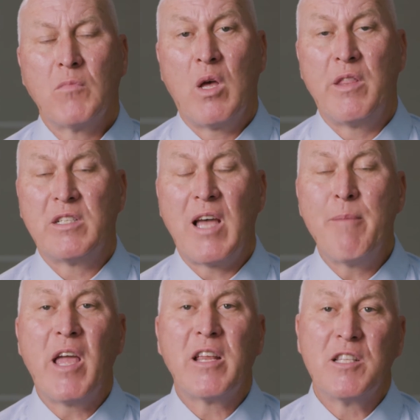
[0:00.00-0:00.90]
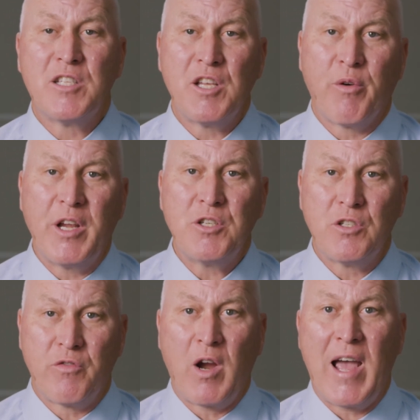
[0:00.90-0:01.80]
The timeline
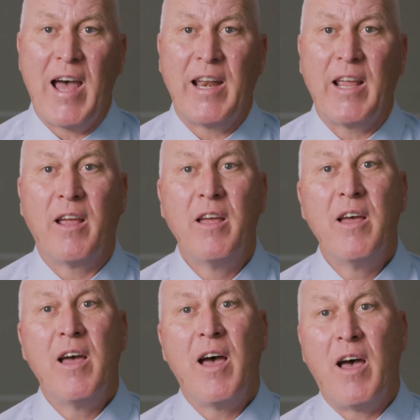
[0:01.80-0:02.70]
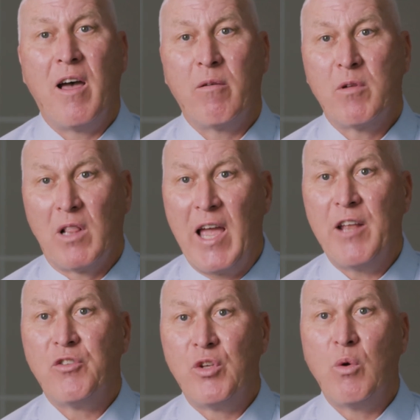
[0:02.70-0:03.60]
considerations for adding a
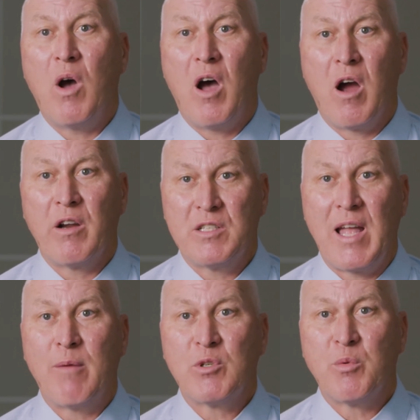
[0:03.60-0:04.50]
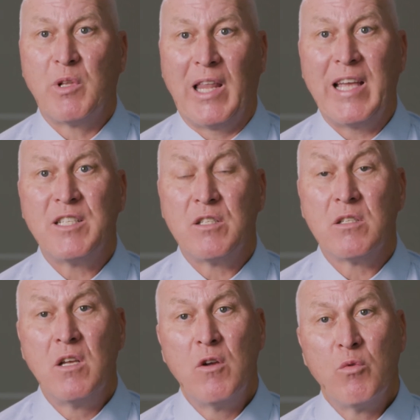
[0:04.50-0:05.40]
client to our establishment license
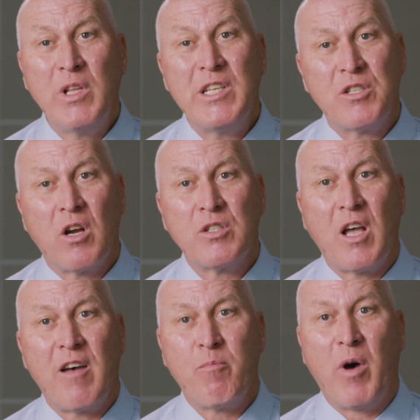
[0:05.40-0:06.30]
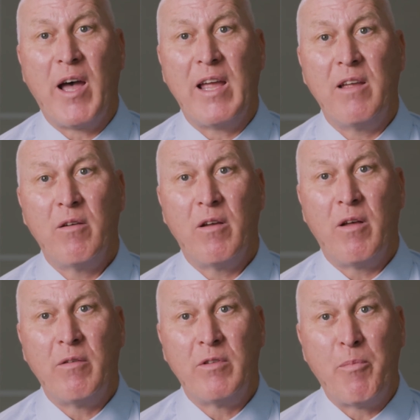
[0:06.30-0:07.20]
really starts off by
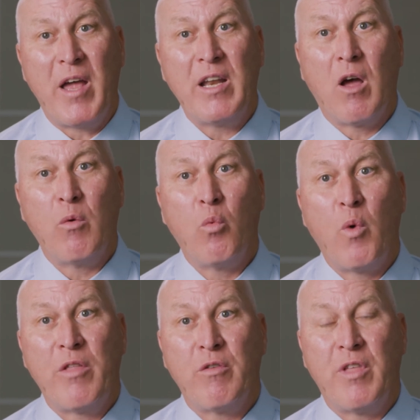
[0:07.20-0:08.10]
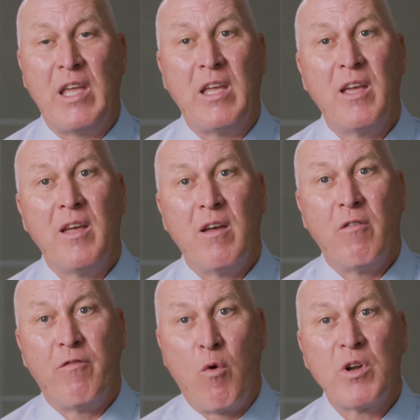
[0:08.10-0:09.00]
depending on whether the
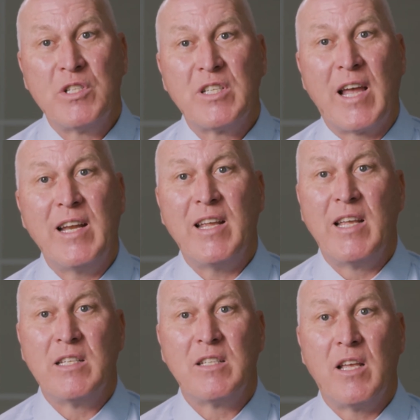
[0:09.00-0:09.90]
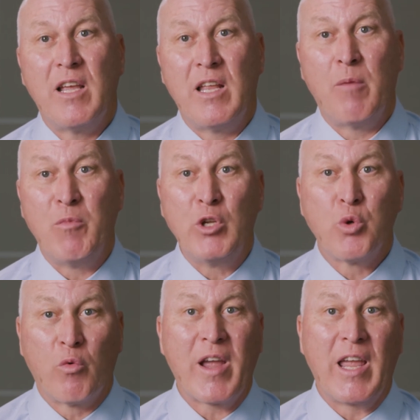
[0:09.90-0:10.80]
foreign site is in a
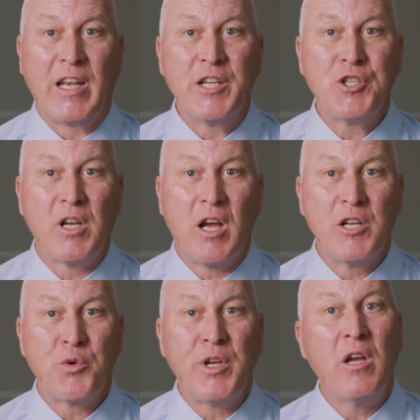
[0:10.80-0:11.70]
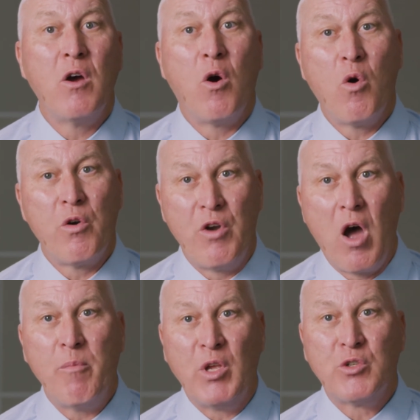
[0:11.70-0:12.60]
mutual recognition country or
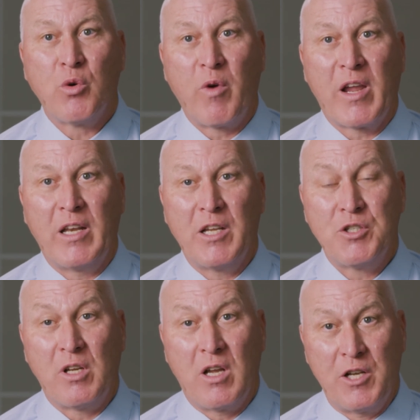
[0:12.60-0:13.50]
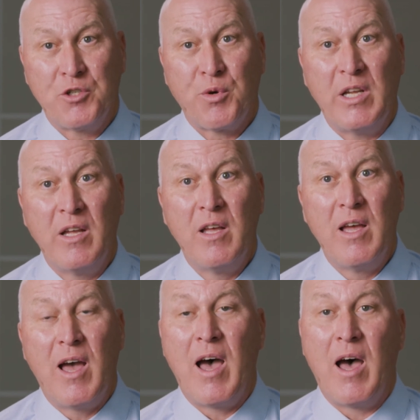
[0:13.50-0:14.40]
non-mutual recognition country.
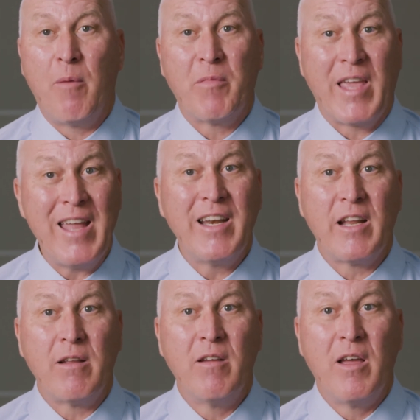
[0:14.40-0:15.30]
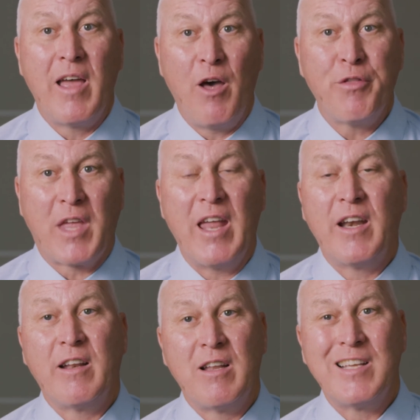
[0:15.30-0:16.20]
Health
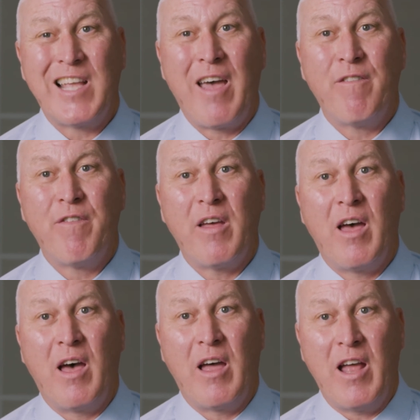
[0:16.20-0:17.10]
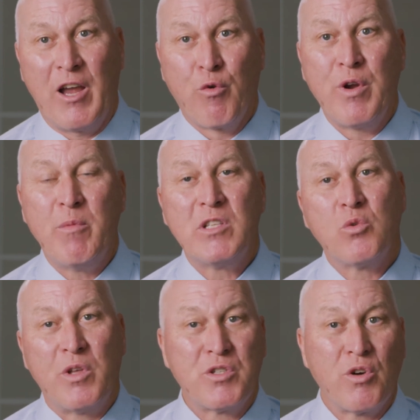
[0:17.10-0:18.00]
Canada does have agreements
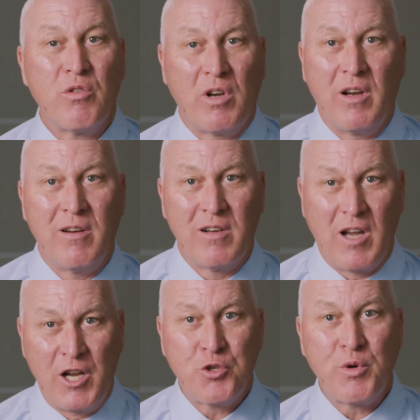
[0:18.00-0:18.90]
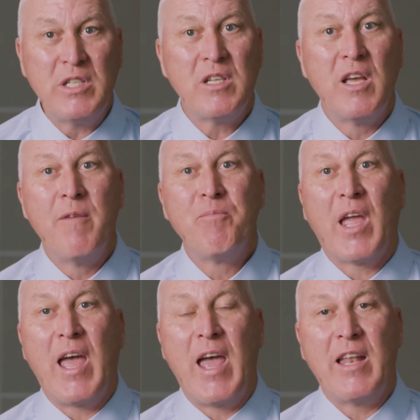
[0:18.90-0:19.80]
with certain countries,
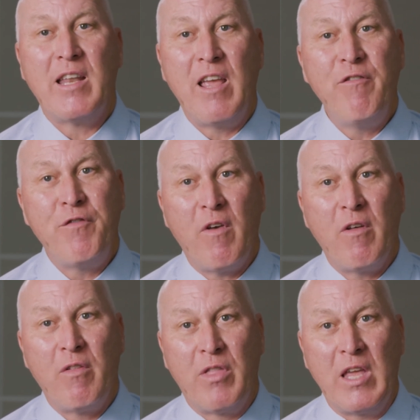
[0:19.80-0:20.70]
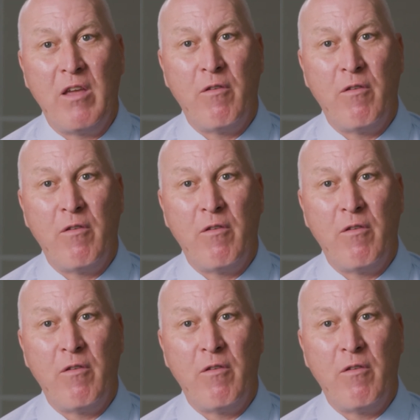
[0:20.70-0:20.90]
and if the